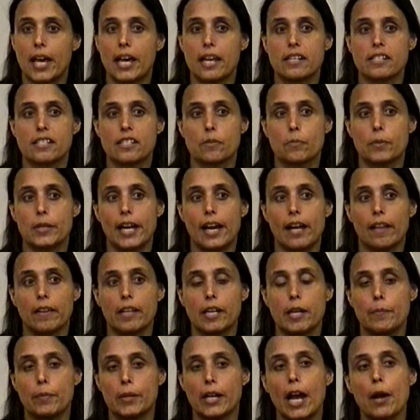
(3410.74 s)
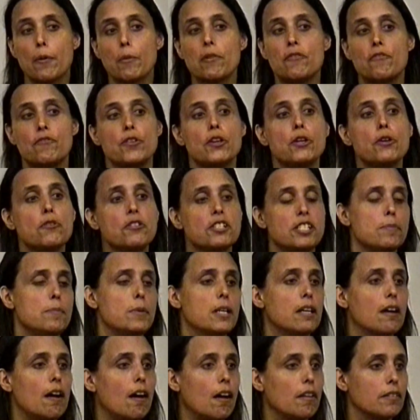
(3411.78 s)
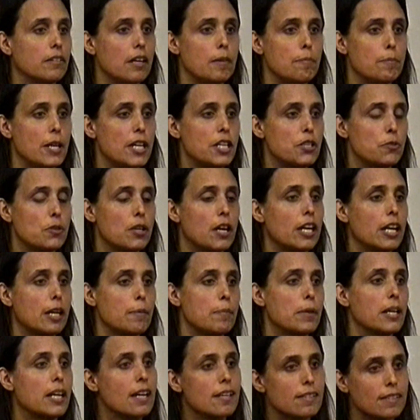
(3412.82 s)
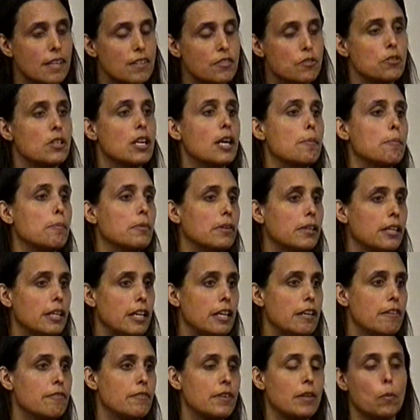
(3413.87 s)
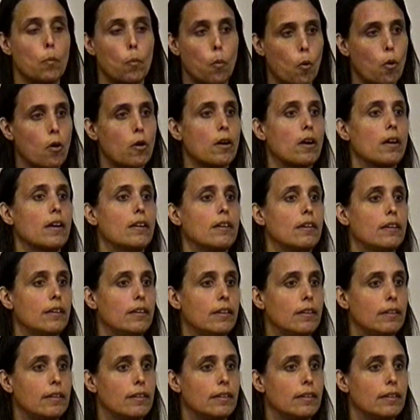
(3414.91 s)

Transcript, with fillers: You know, that is the reality. But I refuse to be called unpatriotic because I do not believe in war.